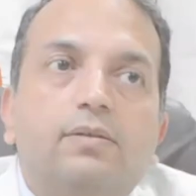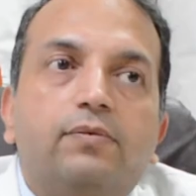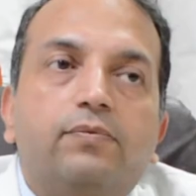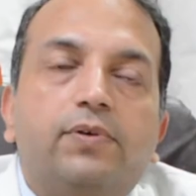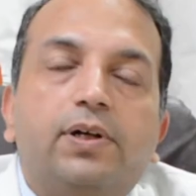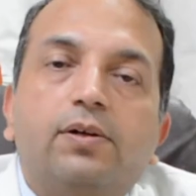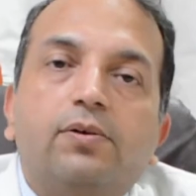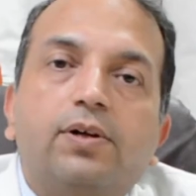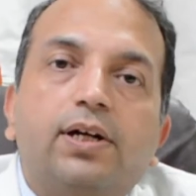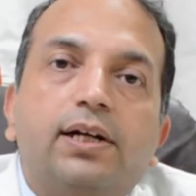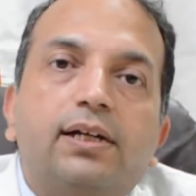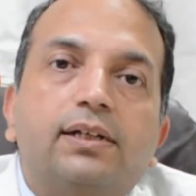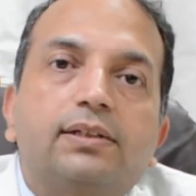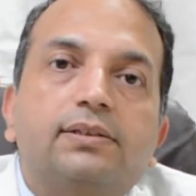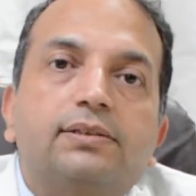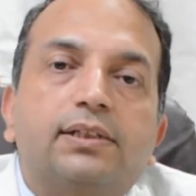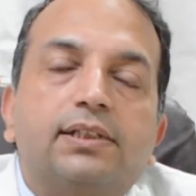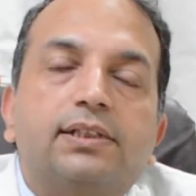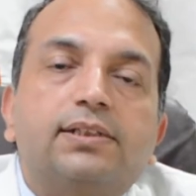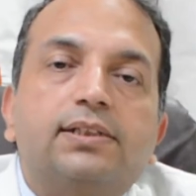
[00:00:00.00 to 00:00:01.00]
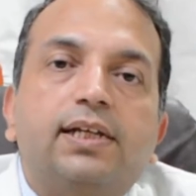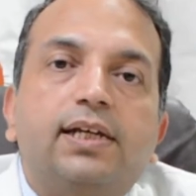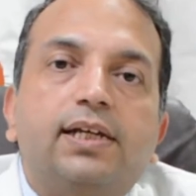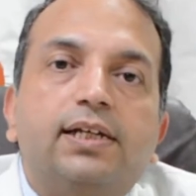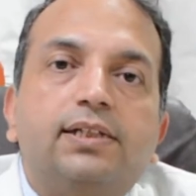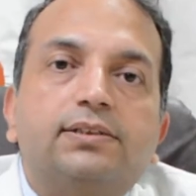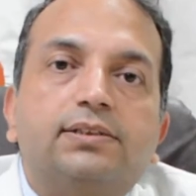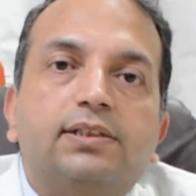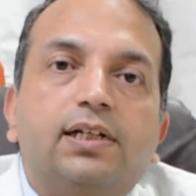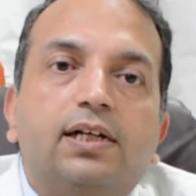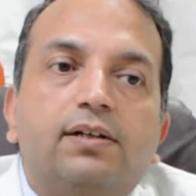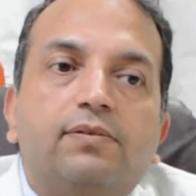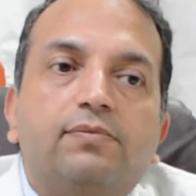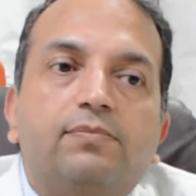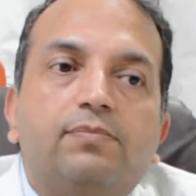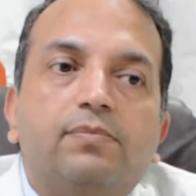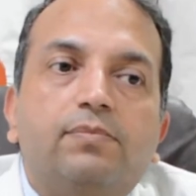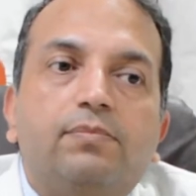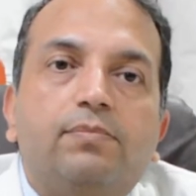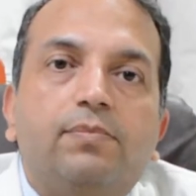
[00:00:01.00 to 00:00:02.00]
Vitreoretinal surgery is
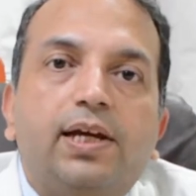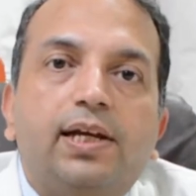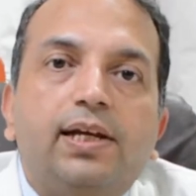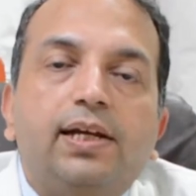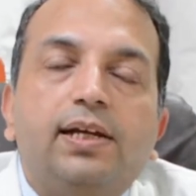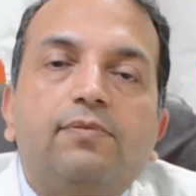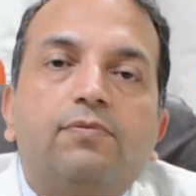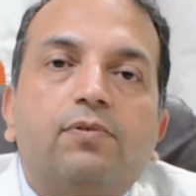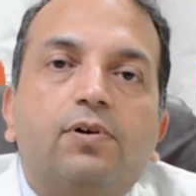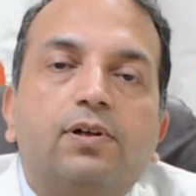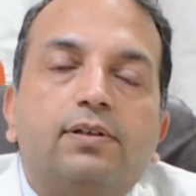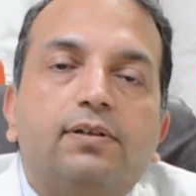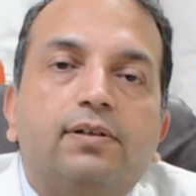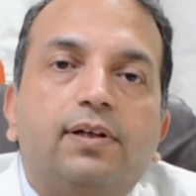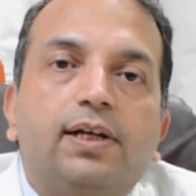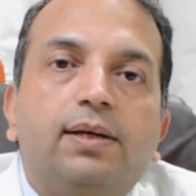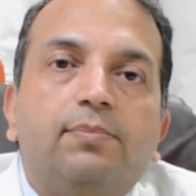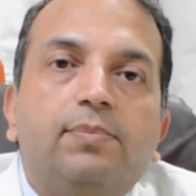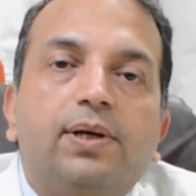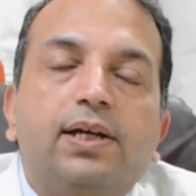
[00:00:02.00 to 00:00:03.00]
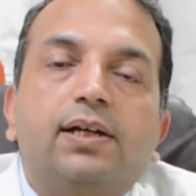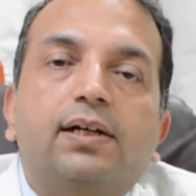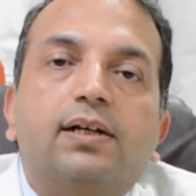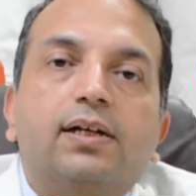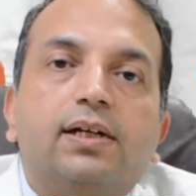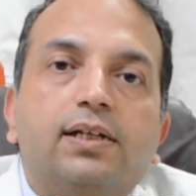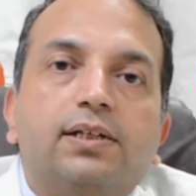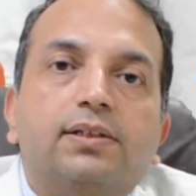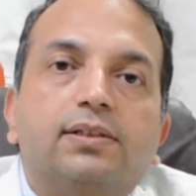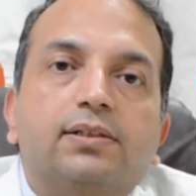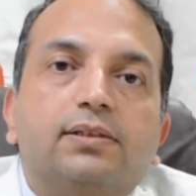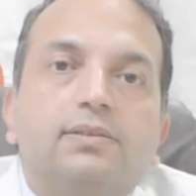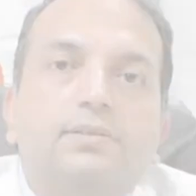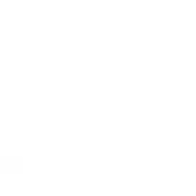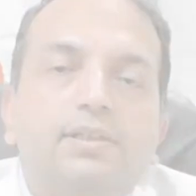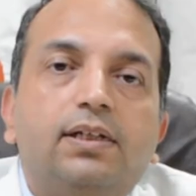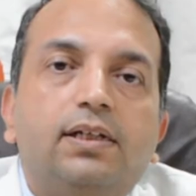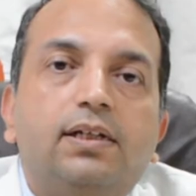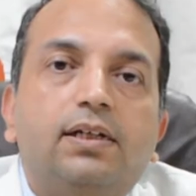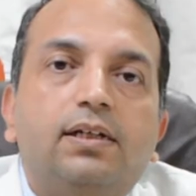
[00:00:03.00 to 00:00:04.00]
done mainly for three main
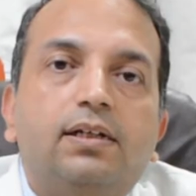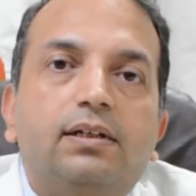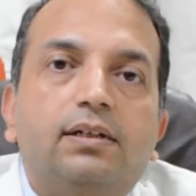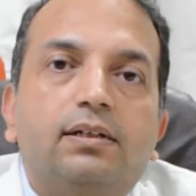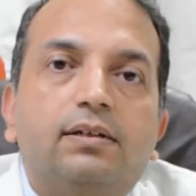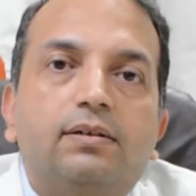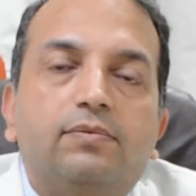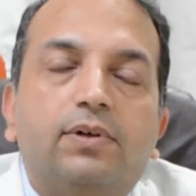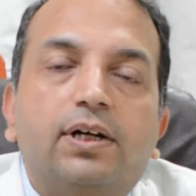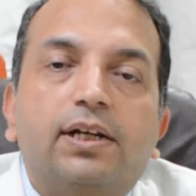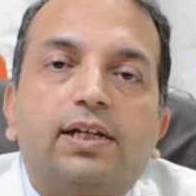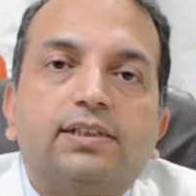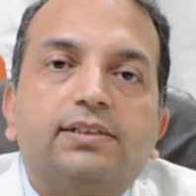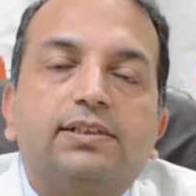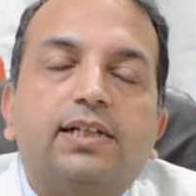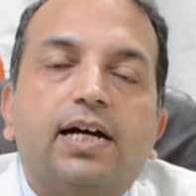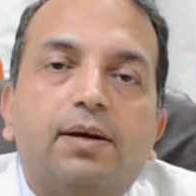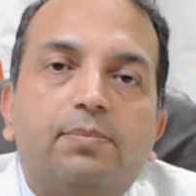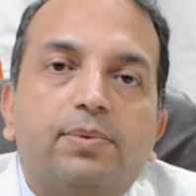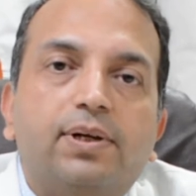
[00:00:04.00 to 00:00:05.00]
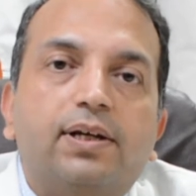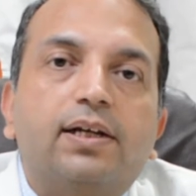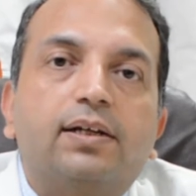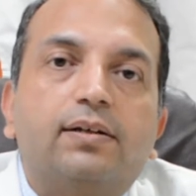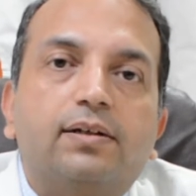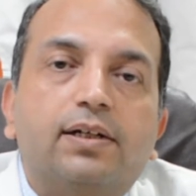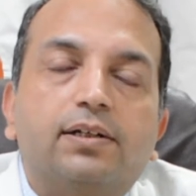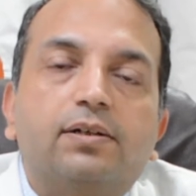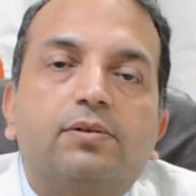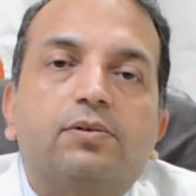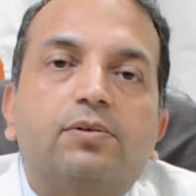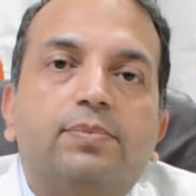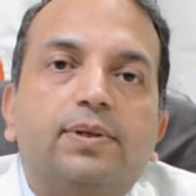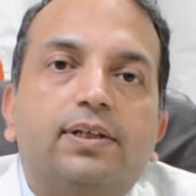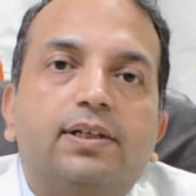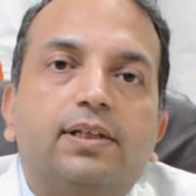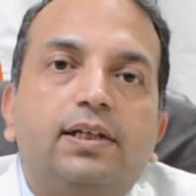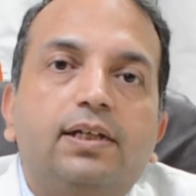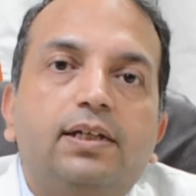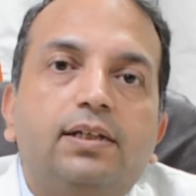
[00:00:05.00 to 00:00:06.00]
conditions. One is diabetic
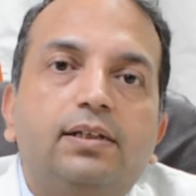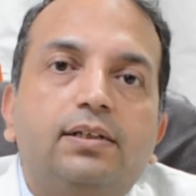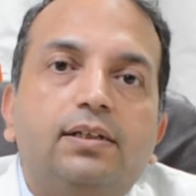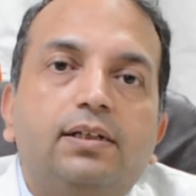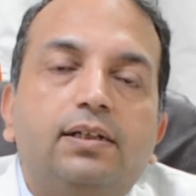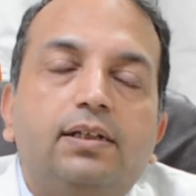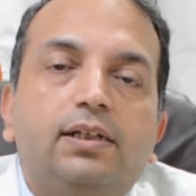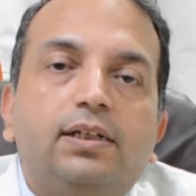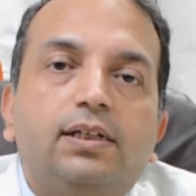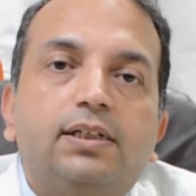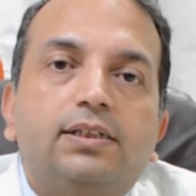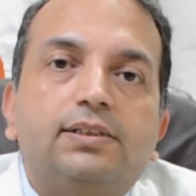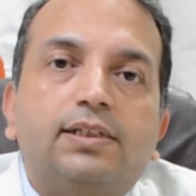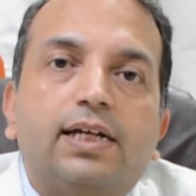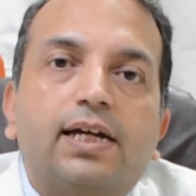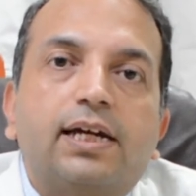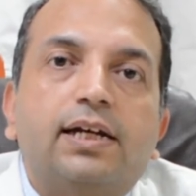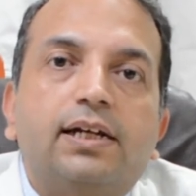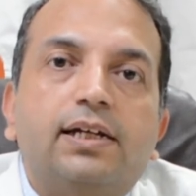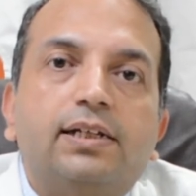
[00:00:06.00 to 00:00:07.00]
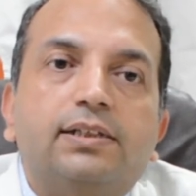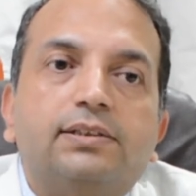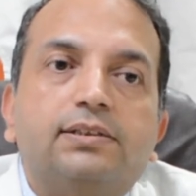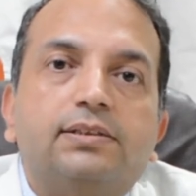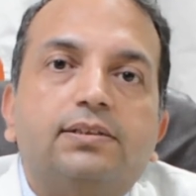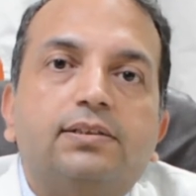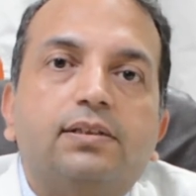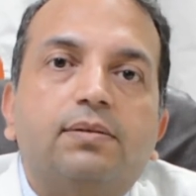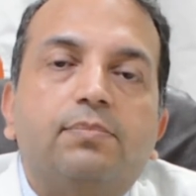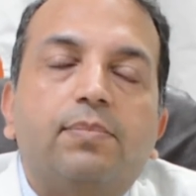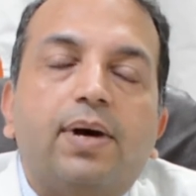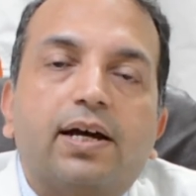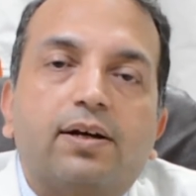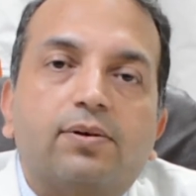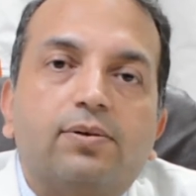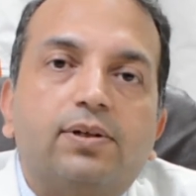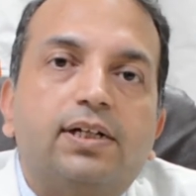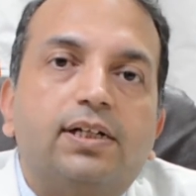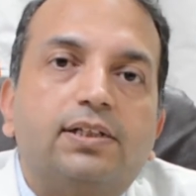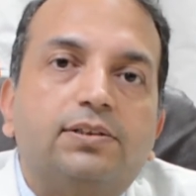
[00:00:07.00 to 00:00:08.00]
retinopathy. Second is
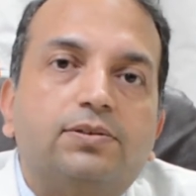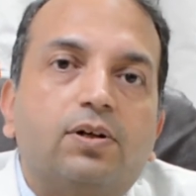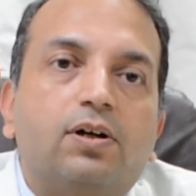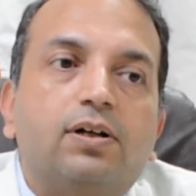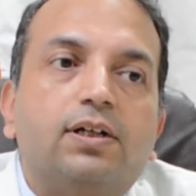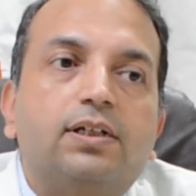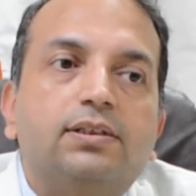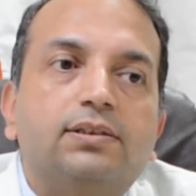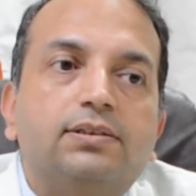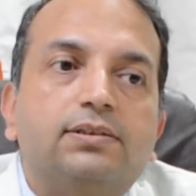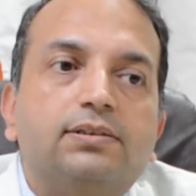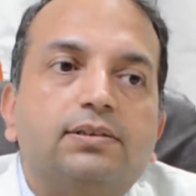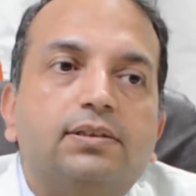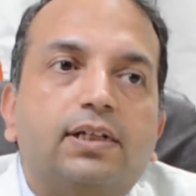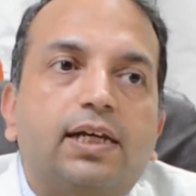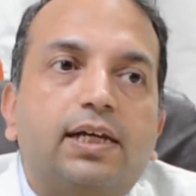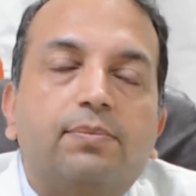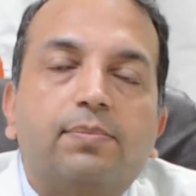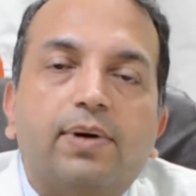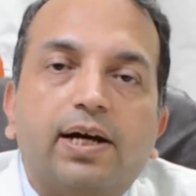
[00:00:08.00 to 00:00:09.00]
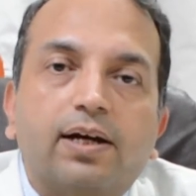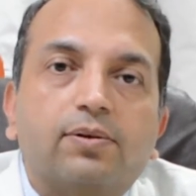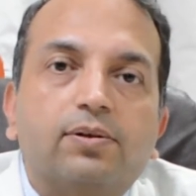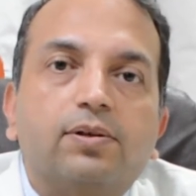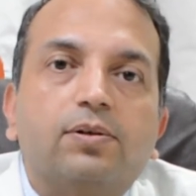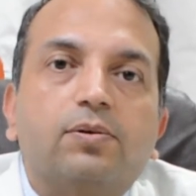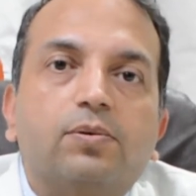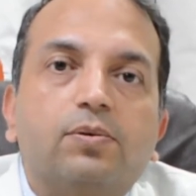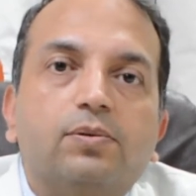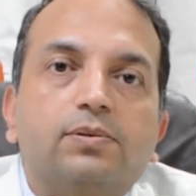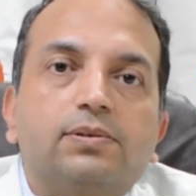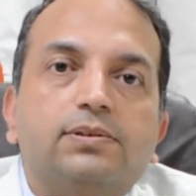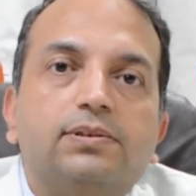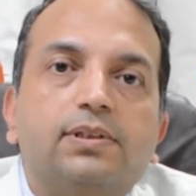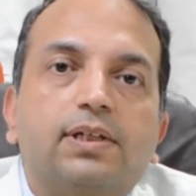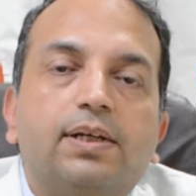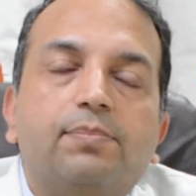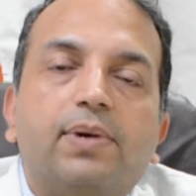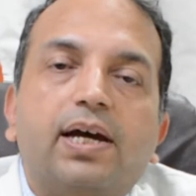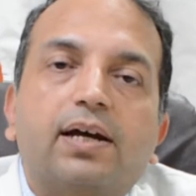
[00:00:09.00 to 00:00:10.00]
macular disorders like macular holes
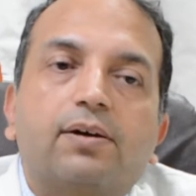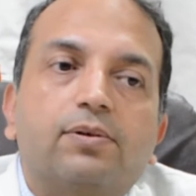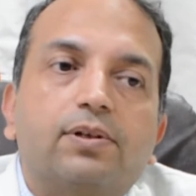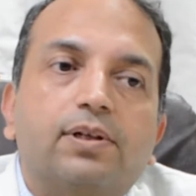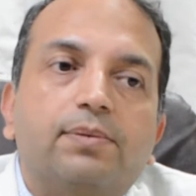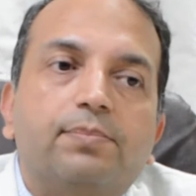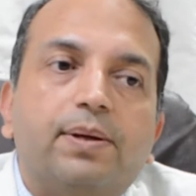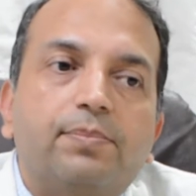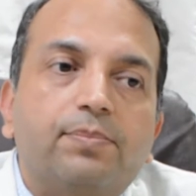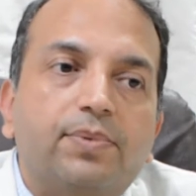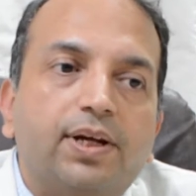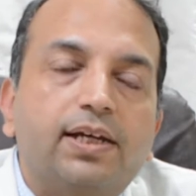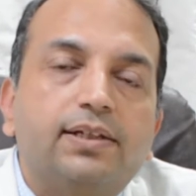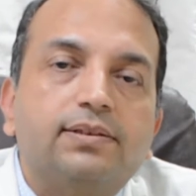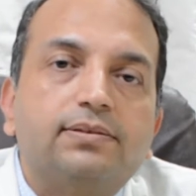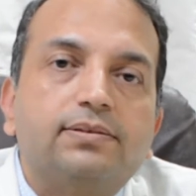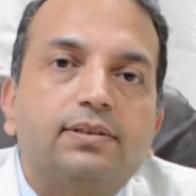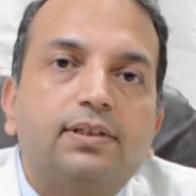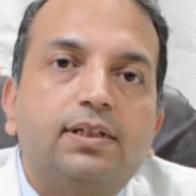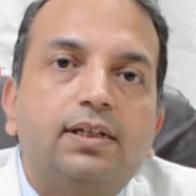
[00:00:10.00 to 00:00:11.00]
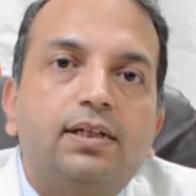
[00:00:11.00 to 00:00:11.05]
and macular membranes.